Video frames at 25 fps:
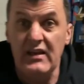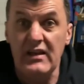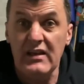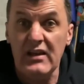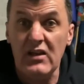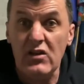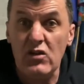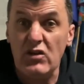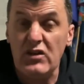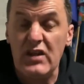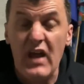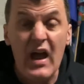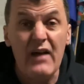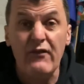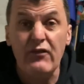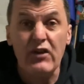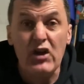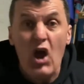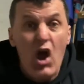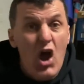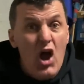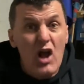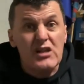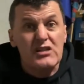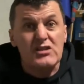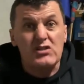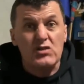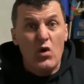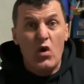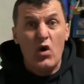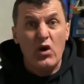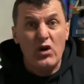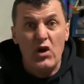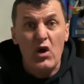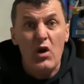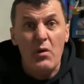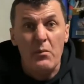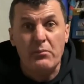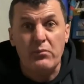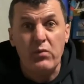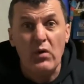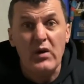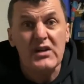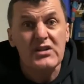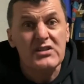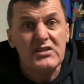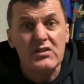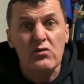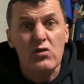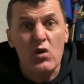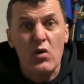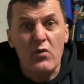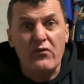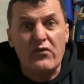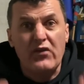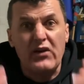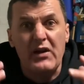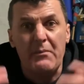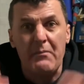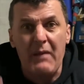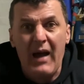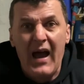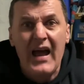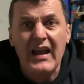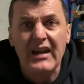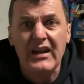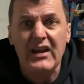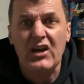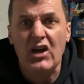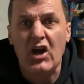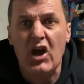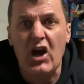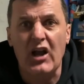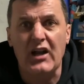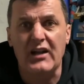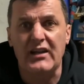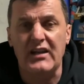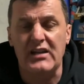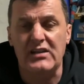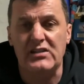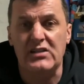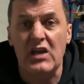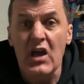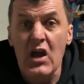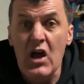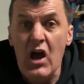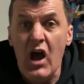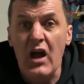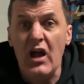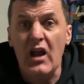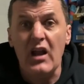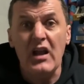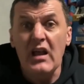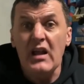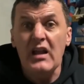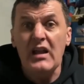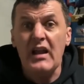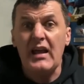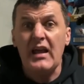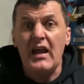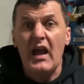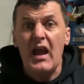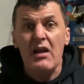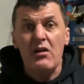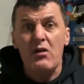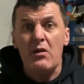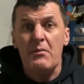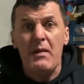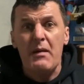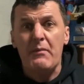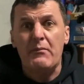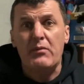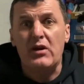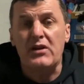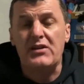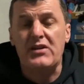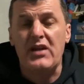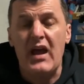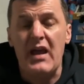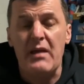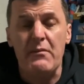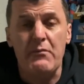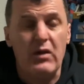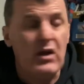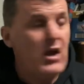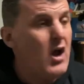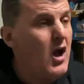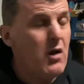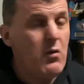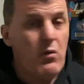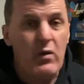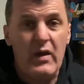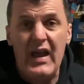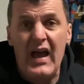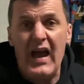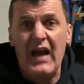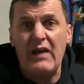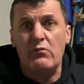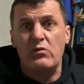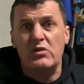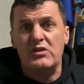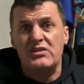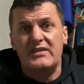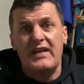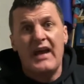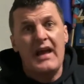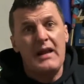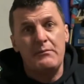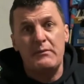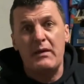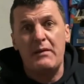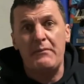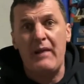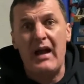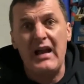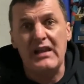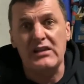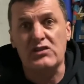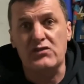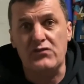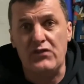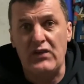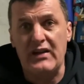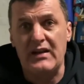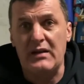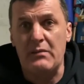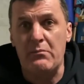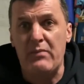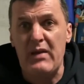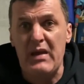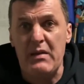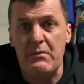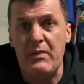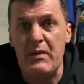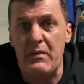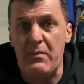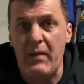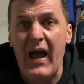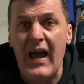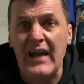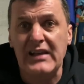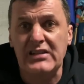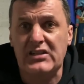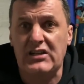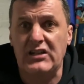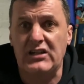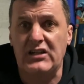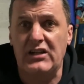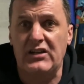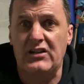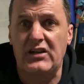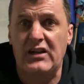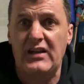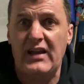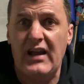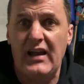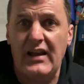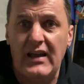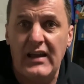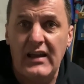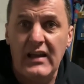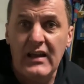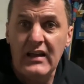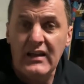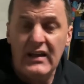You know, to have it all sewn up, where's the room for the man in all this? Oh, like, I remember a time when all we had was Thelma Mansfield and Bibi Baskin on the telly.